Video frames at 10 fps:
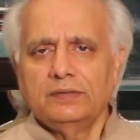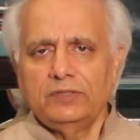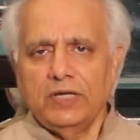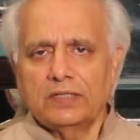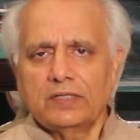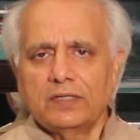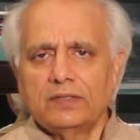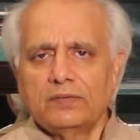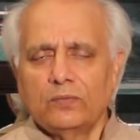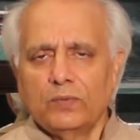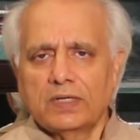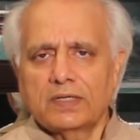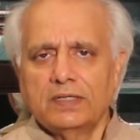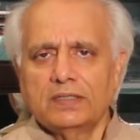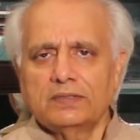theatre
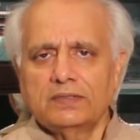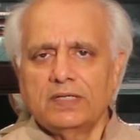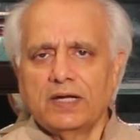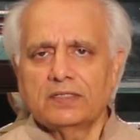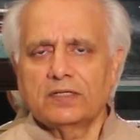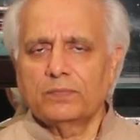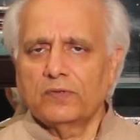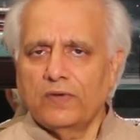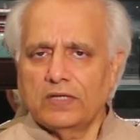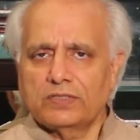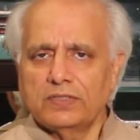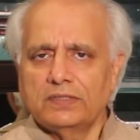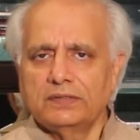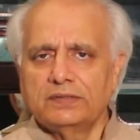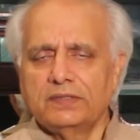workers, theatre
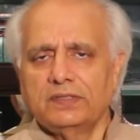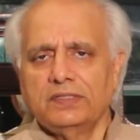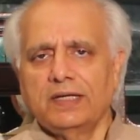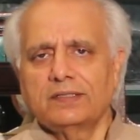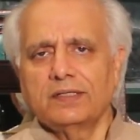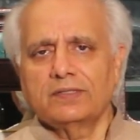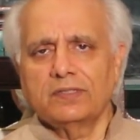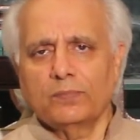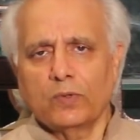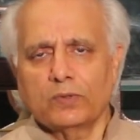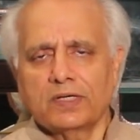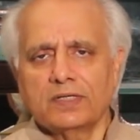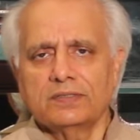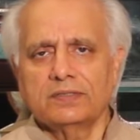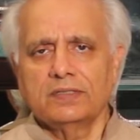professionals, theatre
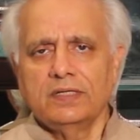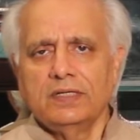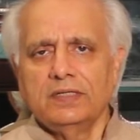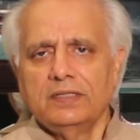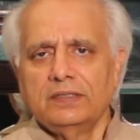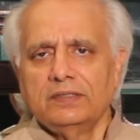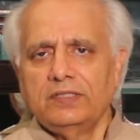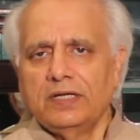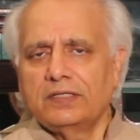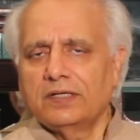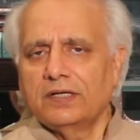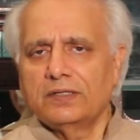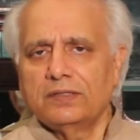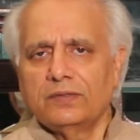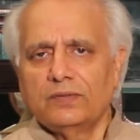supporters,
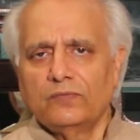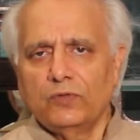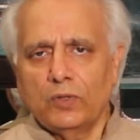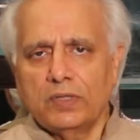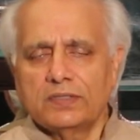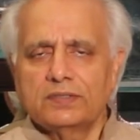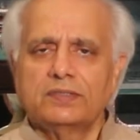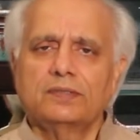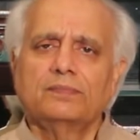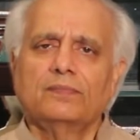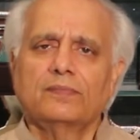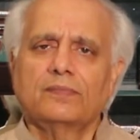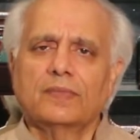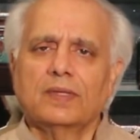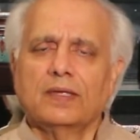theatre viewers,
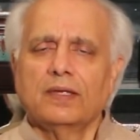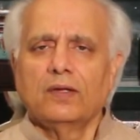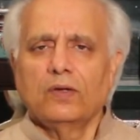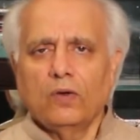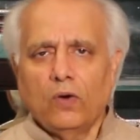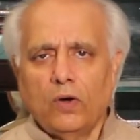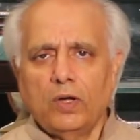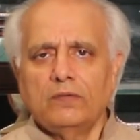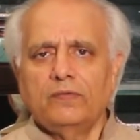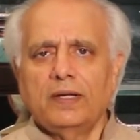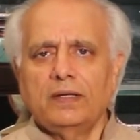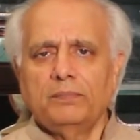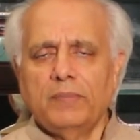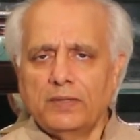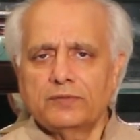all will
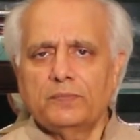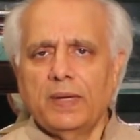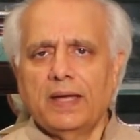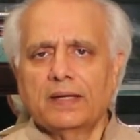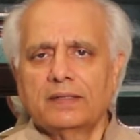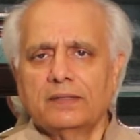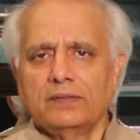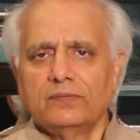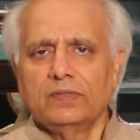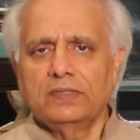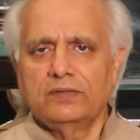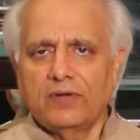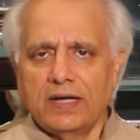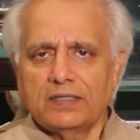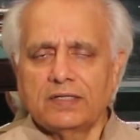bounce back with
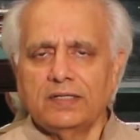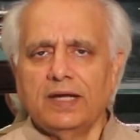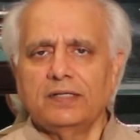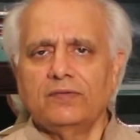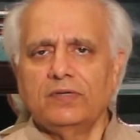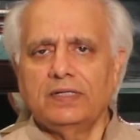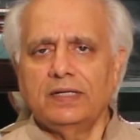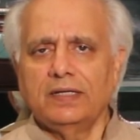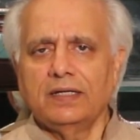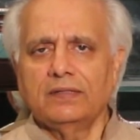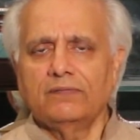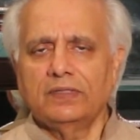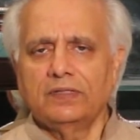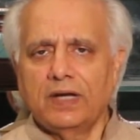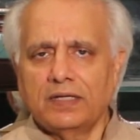great creativity and
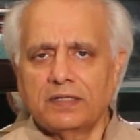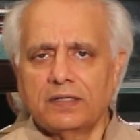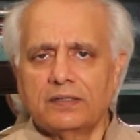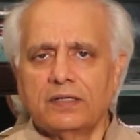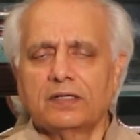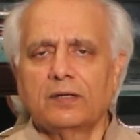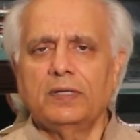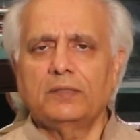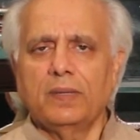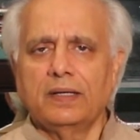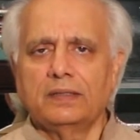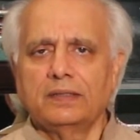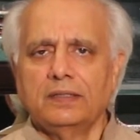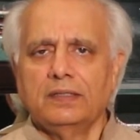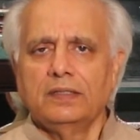with greater commitment
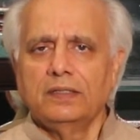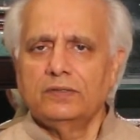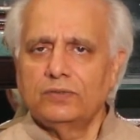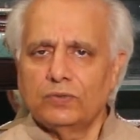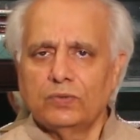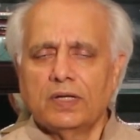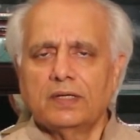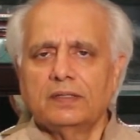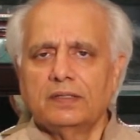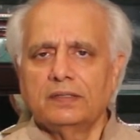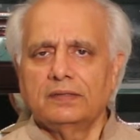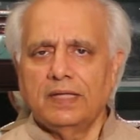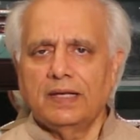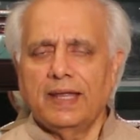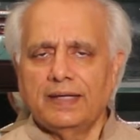sooner
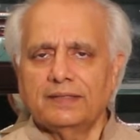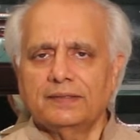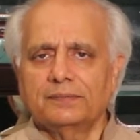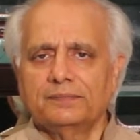than later.